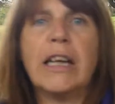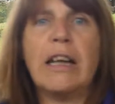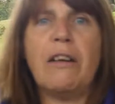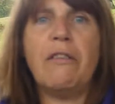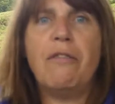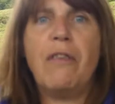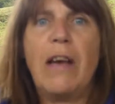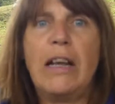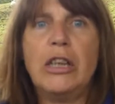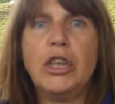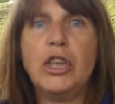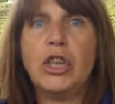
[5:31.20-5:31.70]

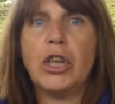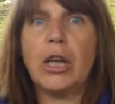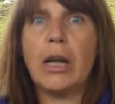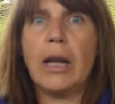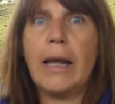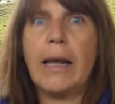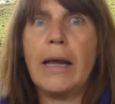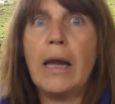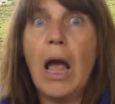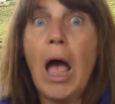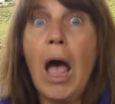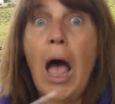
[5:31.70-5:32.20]

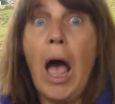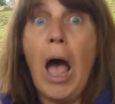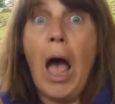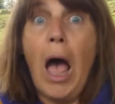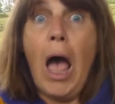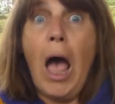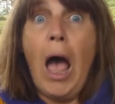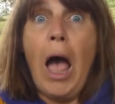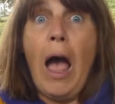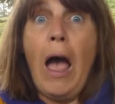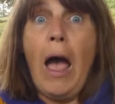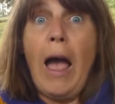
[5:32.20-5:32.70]
eventually
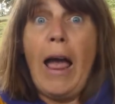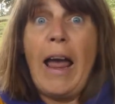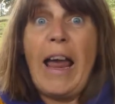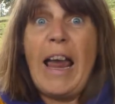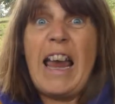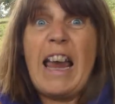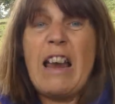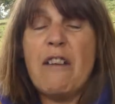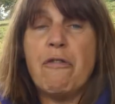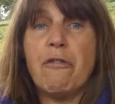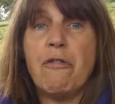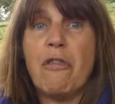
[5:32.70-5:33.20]

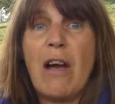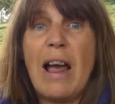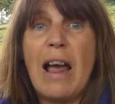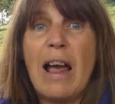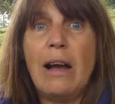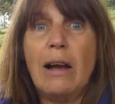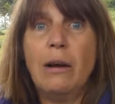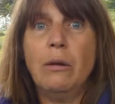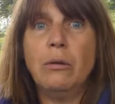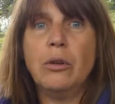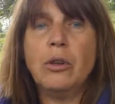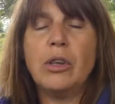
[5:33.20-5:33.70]
he
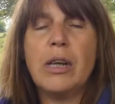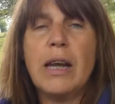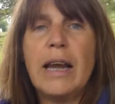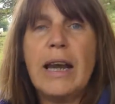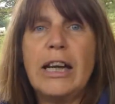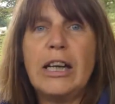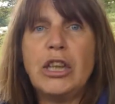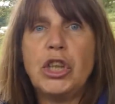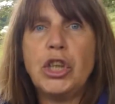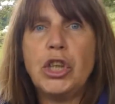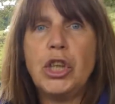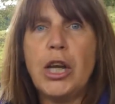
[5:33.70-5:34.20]
found
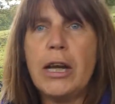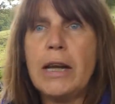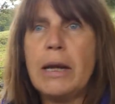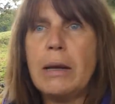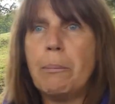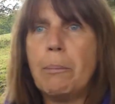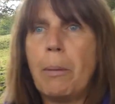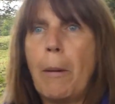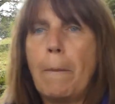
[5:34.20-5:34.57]
his sheep.